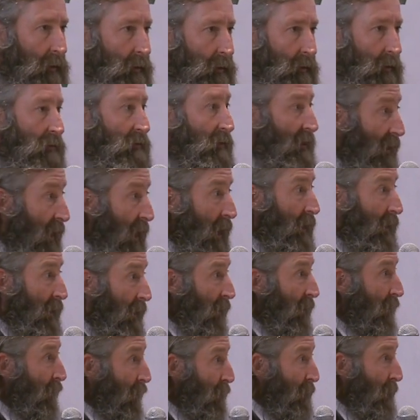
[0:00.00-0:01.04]
There's a lot of
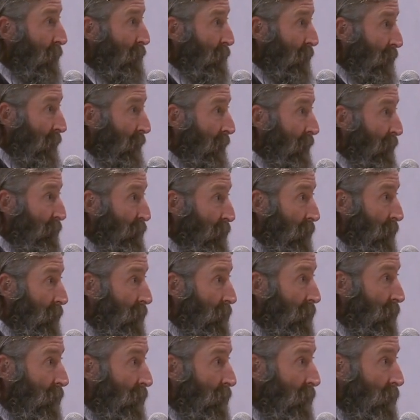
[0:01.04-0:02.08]
hungry people in Africa,
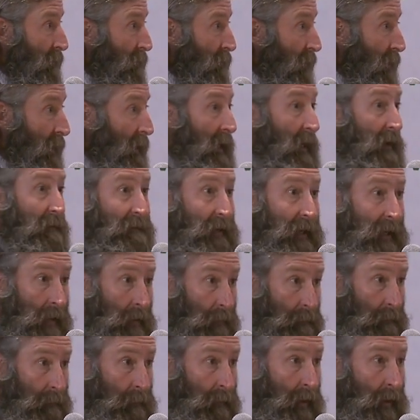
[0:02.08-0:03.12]
so they got to feed
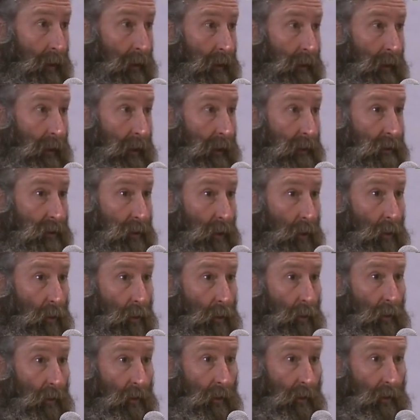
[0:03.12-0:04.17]
them. And
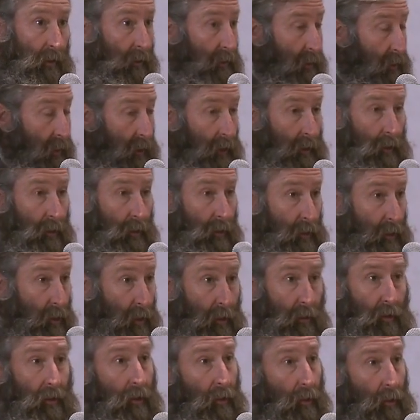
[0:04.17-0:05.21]
so a
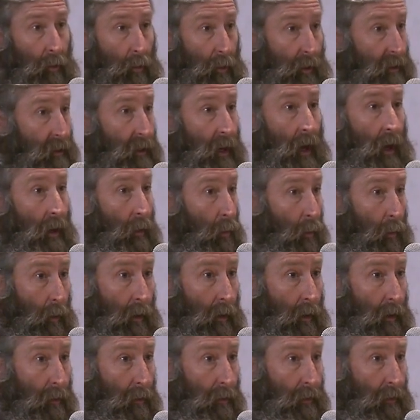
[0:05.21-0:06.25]
kudu was not
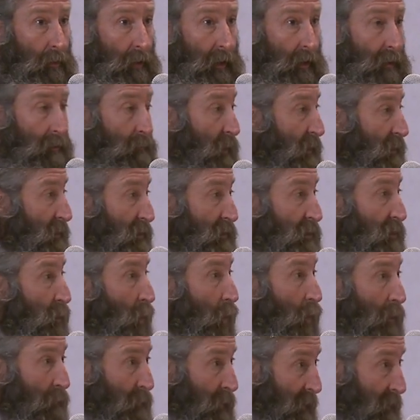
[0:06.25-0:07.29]
worth as much as
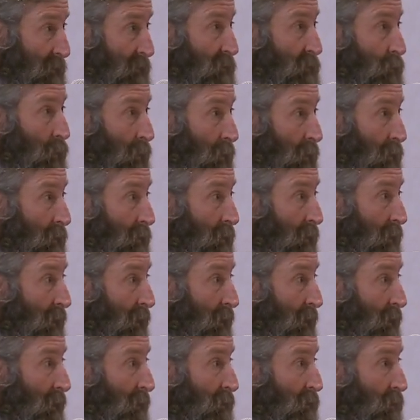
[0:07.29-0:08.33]
soybeans were.
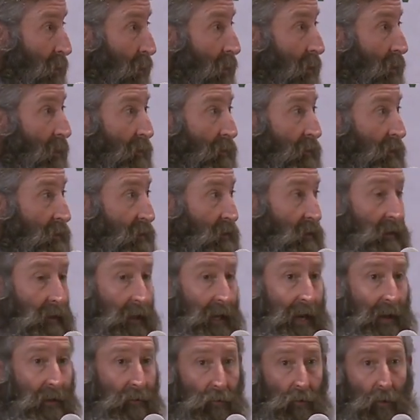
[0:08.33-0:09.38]
So all this
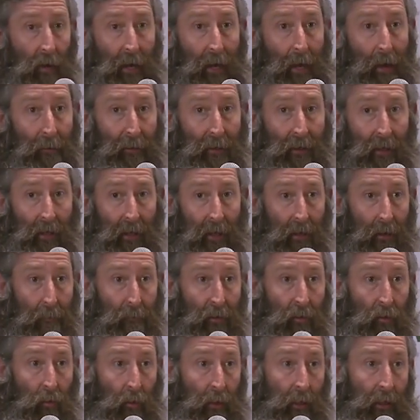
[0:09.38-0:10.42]
natural habitat
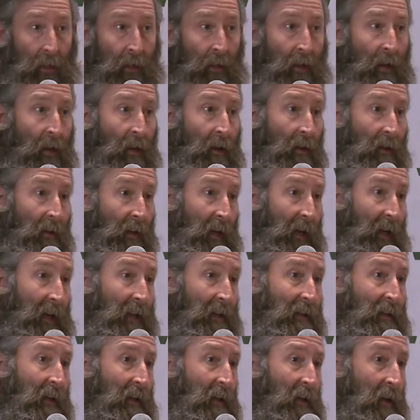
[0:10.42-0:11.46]
between the
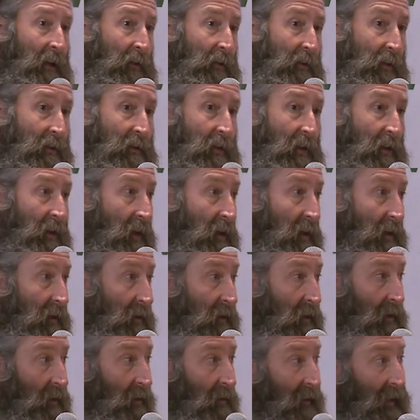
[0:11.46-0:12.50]
1800s and the,
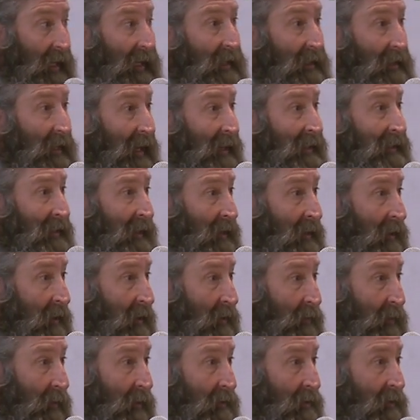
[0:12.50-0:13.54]
the late
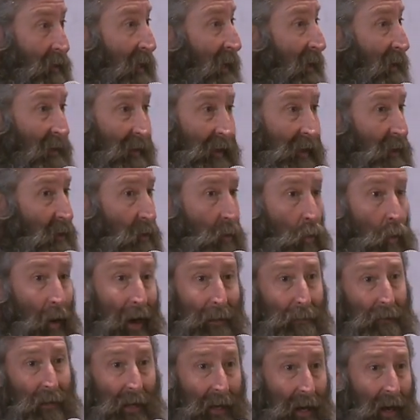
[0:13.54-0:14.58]
1900s, they just
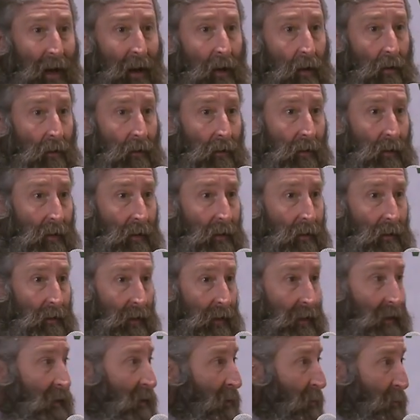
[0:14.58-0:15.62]
wiped it out.
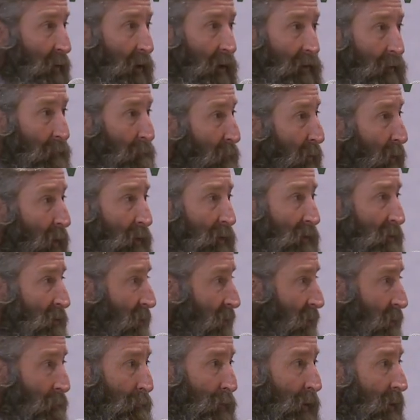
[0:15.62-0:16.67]
They killed all the birds
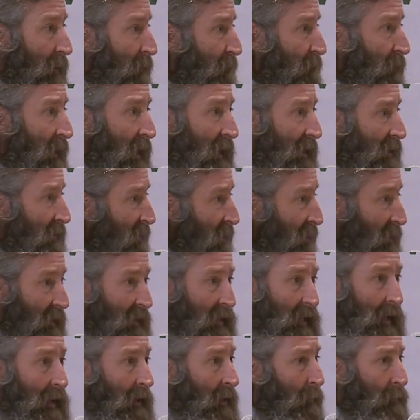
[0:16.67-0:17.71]
and the butterflies and the
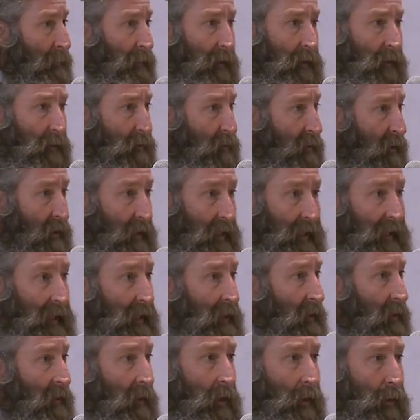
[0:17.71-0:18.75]
caterpillars and the
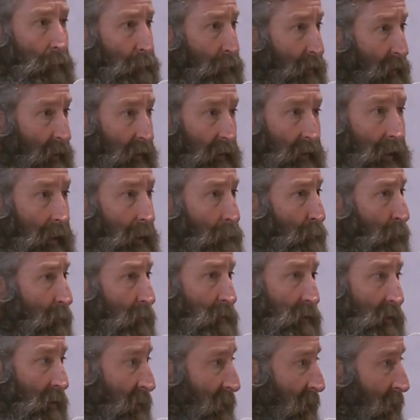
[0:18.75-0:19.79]
antelope and the
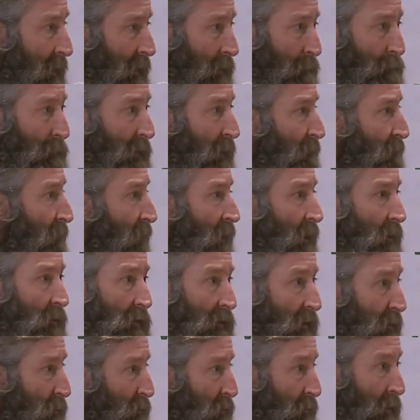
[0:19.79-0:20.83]
leopards and the cape buffalo
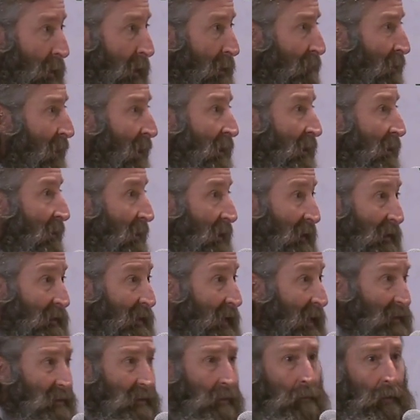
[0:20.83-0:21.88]
and the giraffe. They
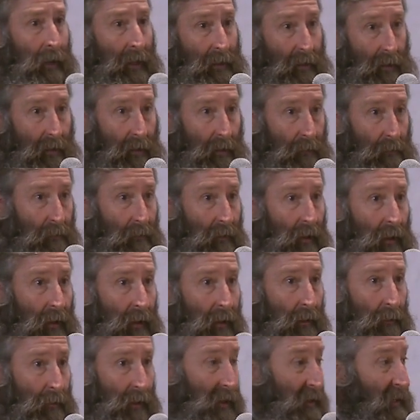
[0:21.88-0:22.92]
decimated them
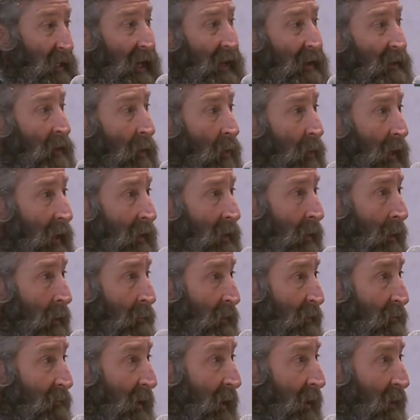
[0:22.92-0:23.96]
because they had no
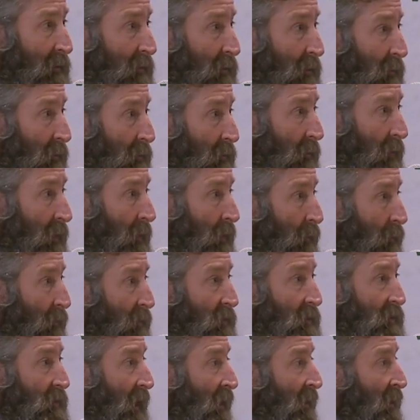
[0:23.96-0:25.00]
economic value. Well,
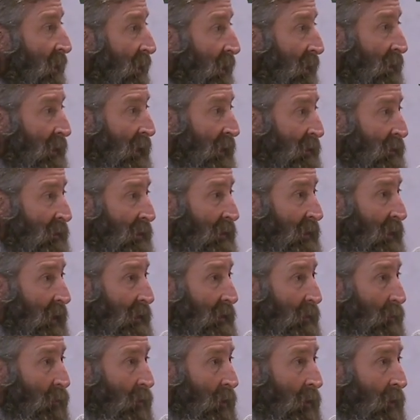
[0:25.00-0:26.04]
suddenly in
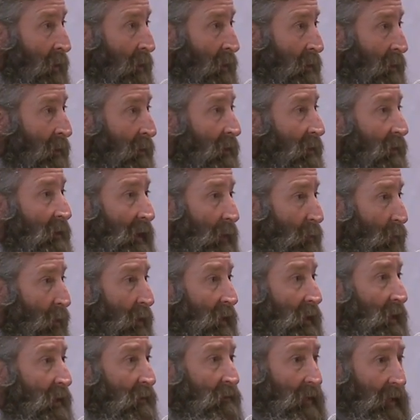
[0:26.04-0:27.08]
1991, they were
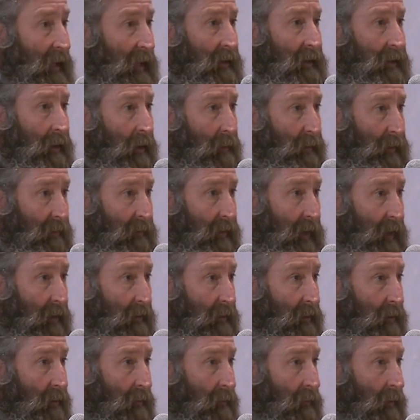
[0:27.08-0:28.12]
given economic
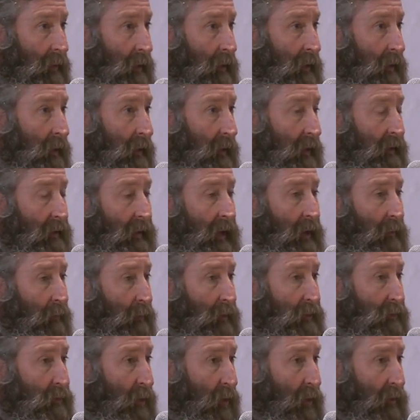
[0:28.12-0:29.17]
value. And that
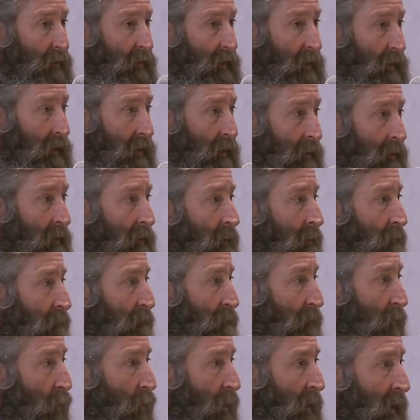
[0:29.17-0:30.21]
resulted in
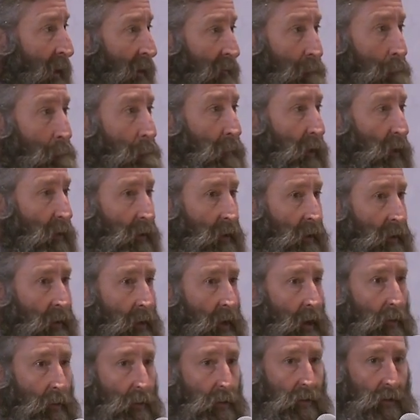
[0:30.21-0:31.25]
$4.5 billion
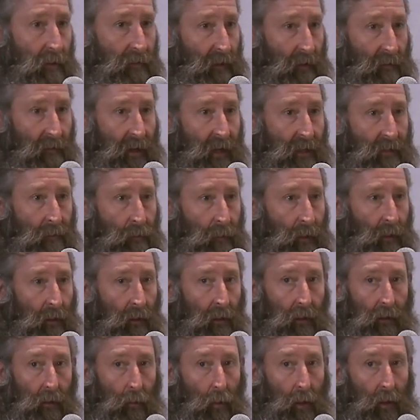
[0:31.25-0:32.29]
of
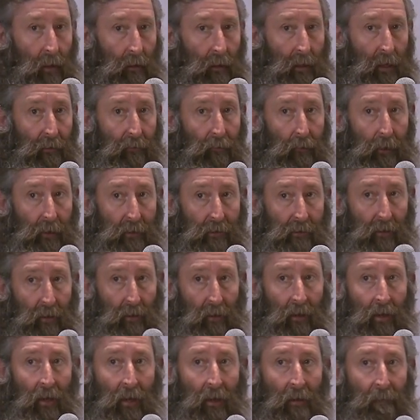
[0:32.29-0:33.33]
investment into wildlife
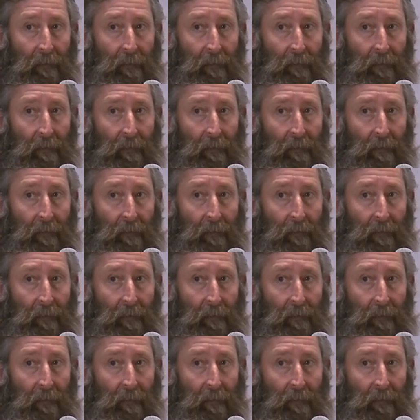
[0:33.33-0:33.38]
ranching.